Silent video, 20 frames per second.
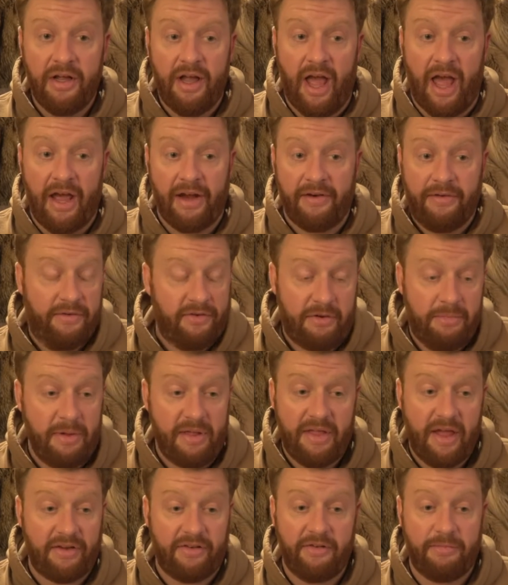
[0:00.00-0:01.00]
And to
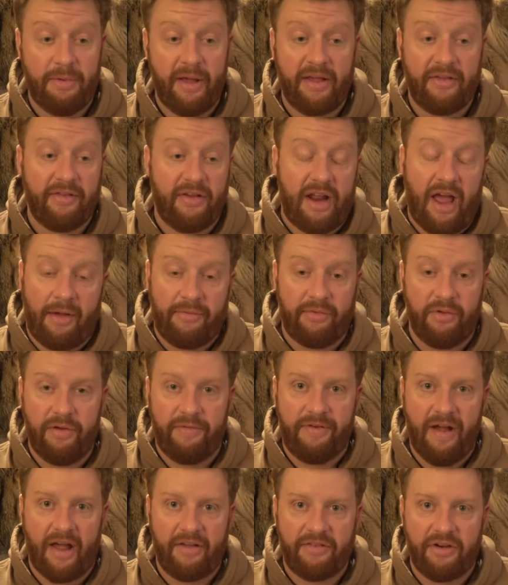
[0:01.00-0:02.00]
me, that just makes it
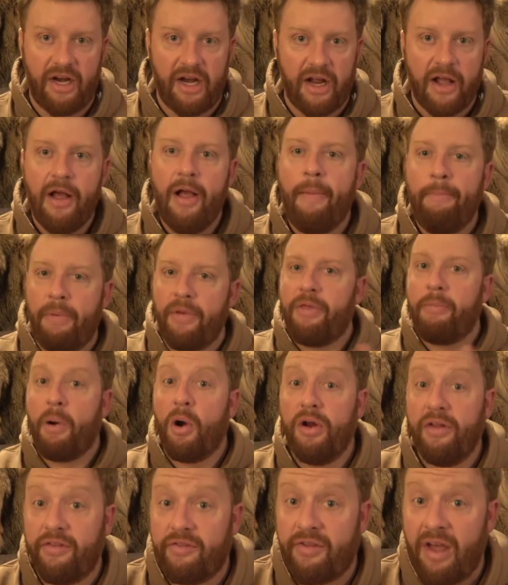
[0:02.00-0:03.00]
absolutely fascinating. But the
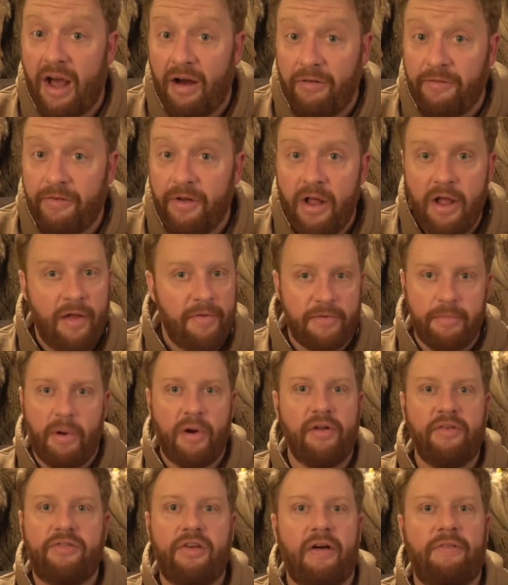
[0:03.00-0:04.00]
bird itself, the
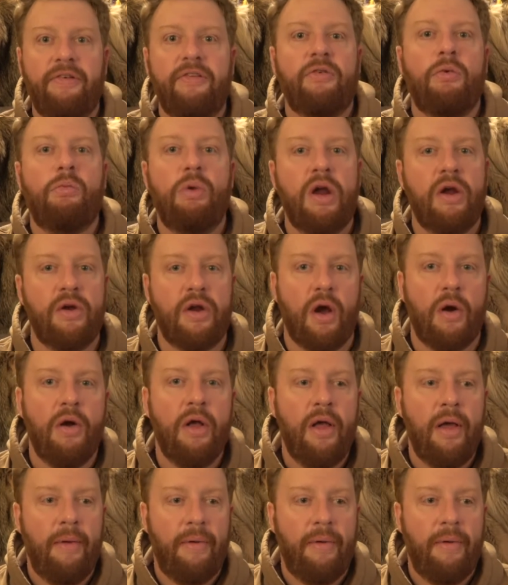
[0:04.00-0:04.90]
bird itself is a weirdo.